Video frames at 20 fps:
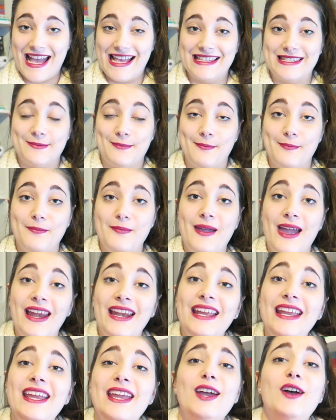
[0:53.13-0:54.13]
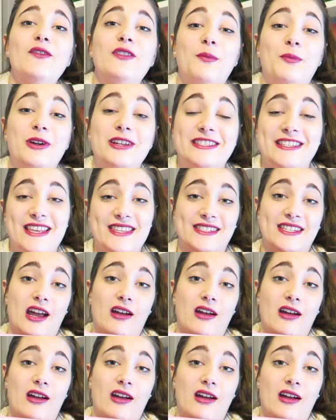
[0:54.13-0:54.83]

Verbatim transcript: as many of the Princess